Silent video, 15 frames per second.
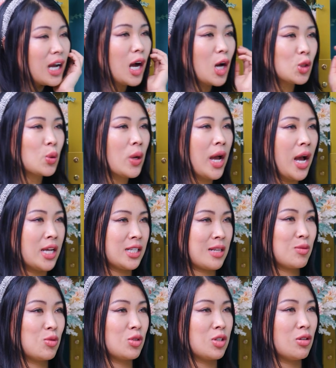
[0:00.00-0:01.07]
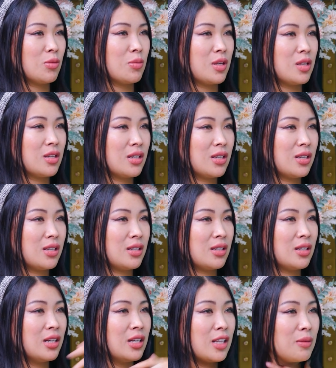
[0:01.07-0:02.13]
How do I ask him to choke me?
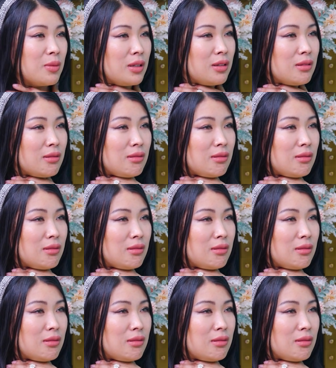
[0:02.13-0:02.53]
A little bit.